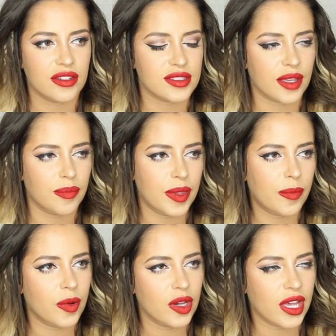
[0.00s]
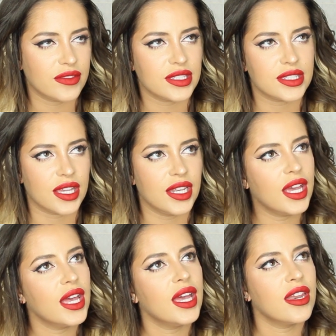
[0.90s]
and there's like people you have to sign
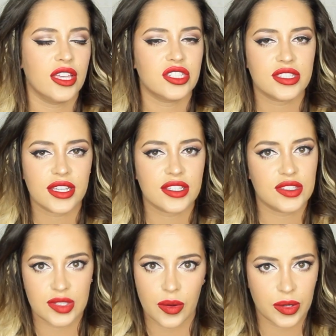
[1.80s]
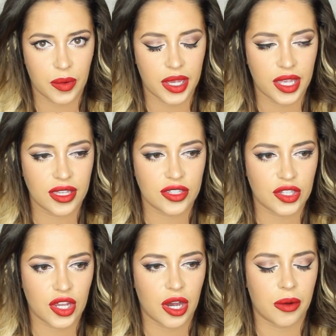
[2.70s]
in it's just like so annoying
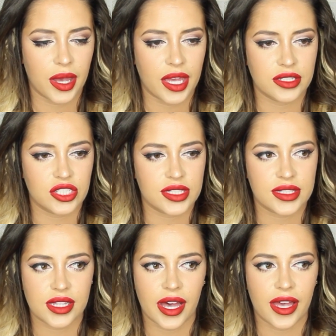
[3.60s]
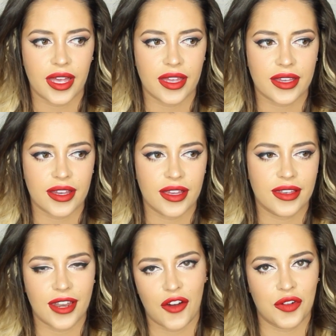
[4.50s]
you know and just like
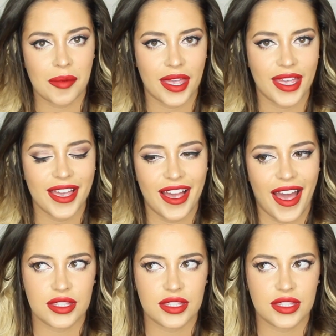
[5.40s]
not for me